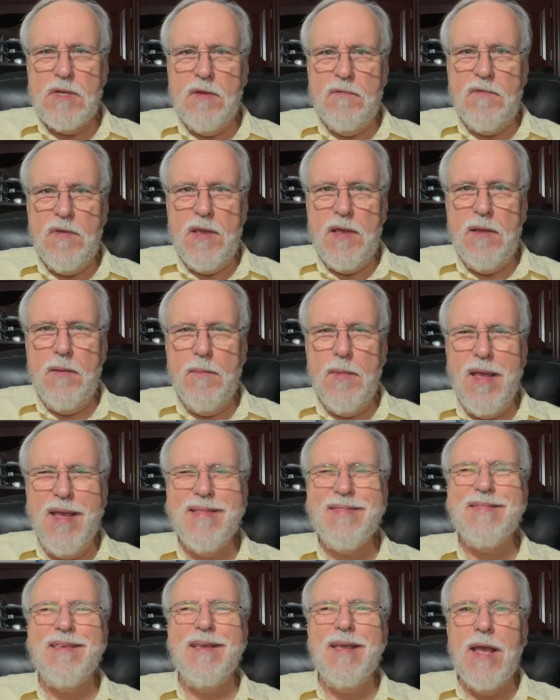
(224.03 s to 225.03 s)
of him
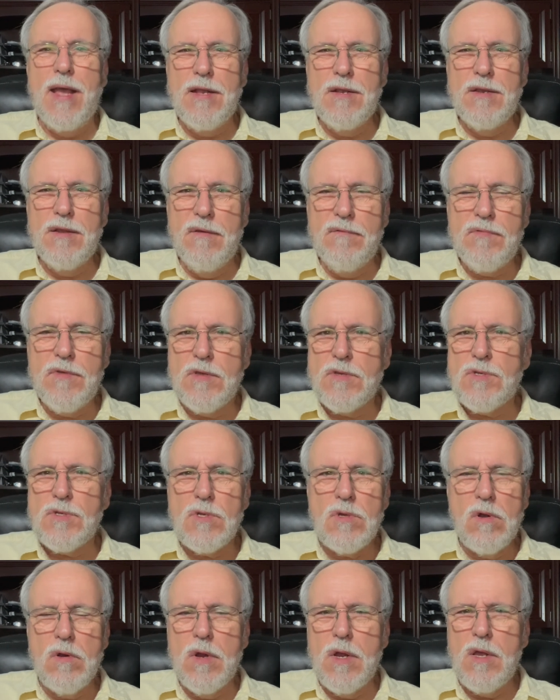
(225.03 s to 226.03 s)
at the end of the
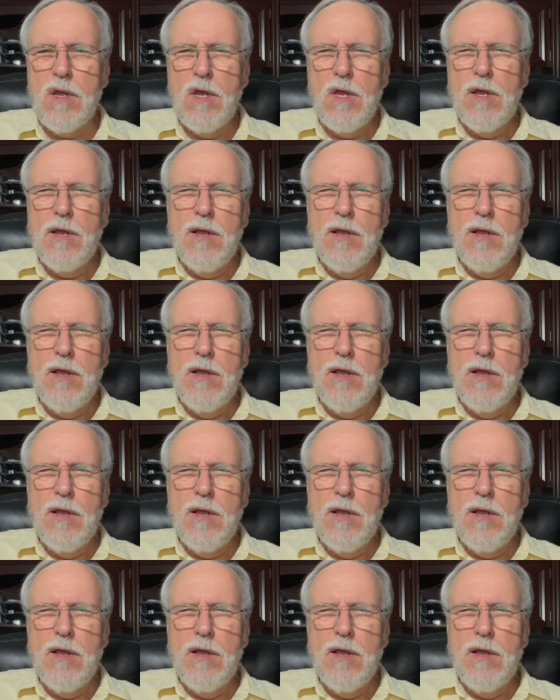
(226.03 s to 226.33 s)
story